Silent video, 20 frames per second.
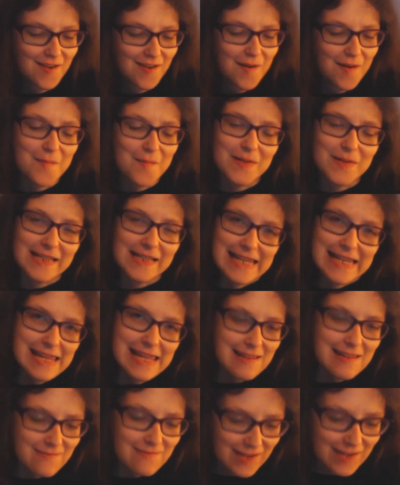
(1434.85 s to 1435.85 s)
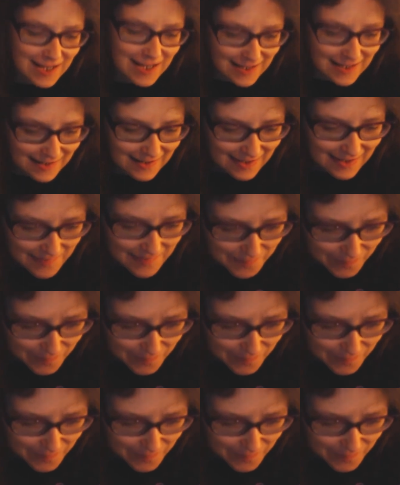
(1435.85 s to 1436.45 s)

start believing.